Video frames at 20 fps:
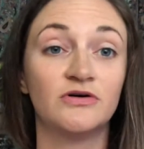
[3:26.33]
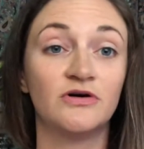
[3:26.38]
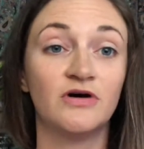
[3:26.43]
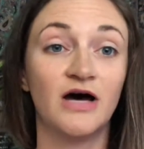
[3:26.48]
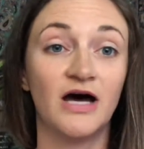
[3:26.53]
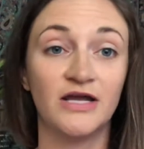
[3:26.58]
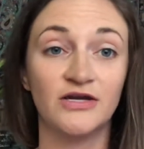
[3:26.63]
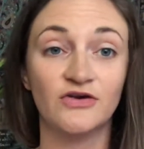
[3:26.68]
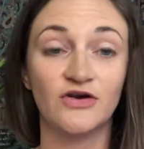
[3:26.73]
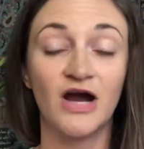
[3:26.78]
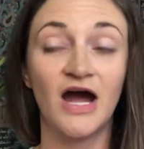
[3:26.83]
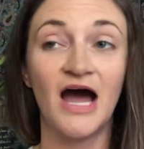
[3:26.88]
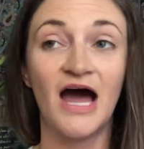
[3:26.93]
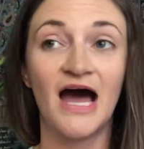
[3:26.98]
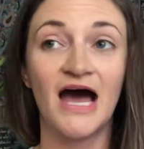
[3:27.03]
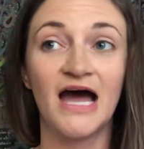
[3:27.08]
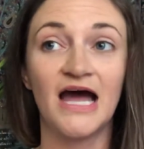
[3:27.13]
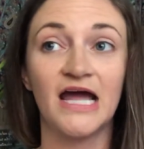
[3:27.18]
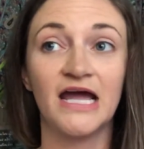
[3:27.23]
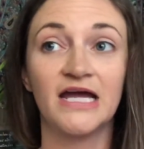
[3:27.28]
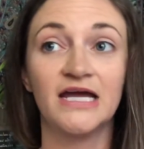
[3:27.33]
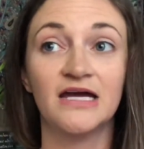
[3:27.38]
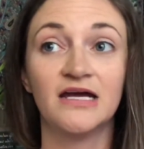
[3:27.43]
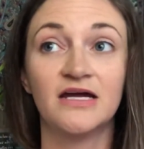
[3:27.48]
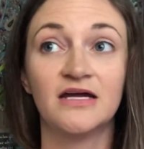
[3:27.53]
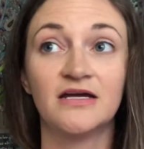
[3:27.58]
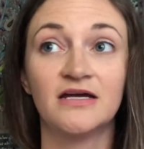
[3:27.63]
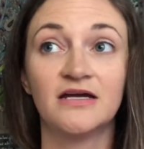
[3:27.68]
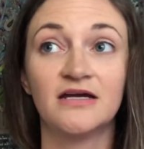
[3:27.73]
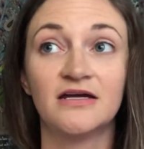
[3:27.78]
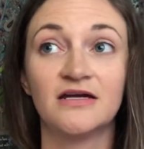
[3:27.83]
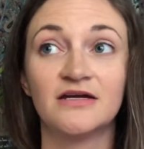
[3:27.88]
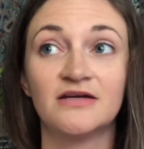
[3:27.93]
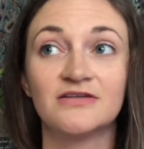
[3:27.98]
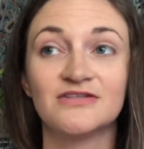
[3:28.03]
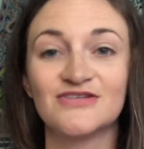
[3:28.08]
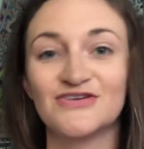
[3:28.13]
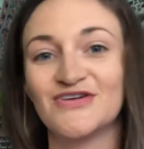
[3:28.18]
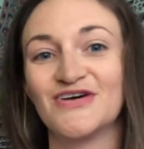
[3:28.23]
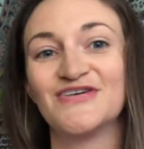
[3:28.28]
on your eye,
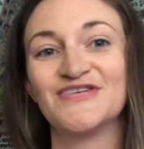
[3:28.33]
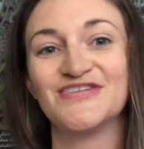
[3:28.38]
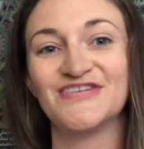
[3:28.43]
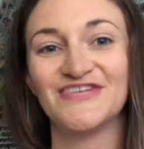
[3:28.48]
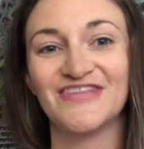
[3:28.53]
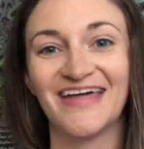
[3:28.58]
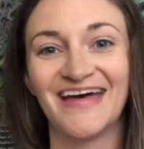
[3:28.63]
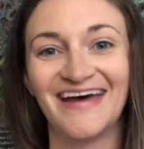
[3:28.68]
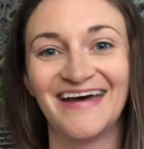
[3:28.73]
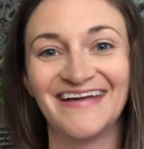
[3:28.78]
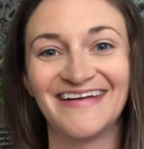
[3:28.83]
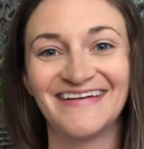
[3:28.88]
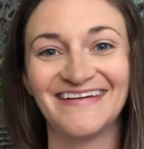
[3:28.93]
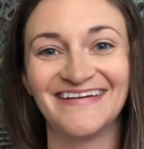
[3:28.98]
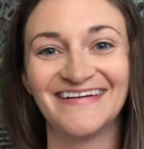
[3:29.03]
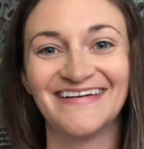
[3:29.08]
so don't do that.